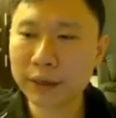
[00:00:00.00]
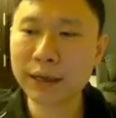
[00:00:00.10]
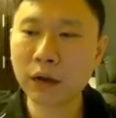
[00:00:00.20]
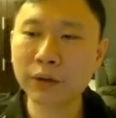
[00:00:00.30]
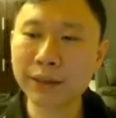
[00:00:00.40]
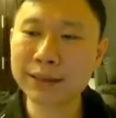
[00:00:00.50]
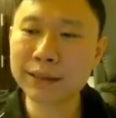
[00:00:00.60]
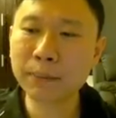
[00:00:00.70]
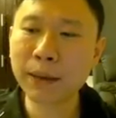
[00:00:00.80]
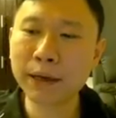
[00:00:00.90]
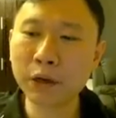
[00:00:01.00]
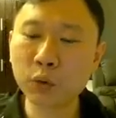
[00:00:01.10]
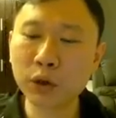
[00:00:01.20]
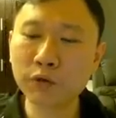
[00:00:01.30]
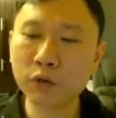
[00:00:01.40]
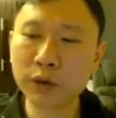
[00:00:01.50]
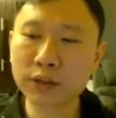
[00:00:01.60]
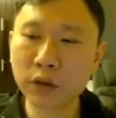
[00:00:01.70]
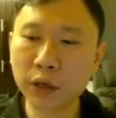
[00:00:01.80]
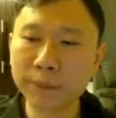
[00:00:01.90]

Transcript: Now this is the part that you want to focus on.